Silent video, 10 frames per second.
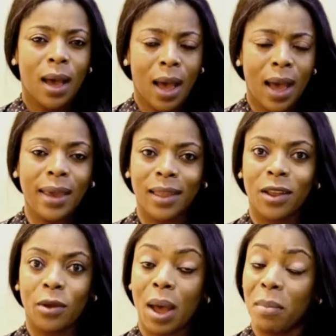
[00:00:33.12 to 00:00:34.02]
I
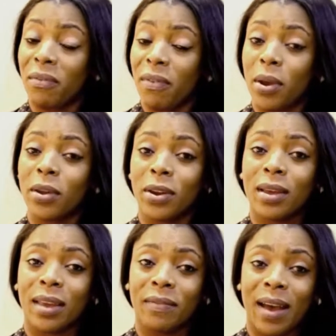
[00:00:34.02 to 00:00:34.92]
can cook. I'm a very good
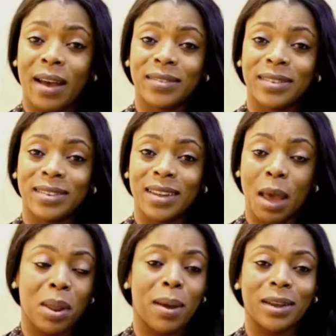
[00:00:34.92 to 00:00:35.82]
cook, if I have to say.
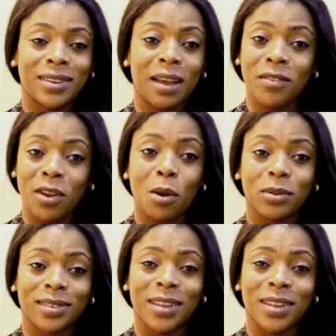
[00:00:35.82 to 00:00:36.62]
I mean, my chef knows.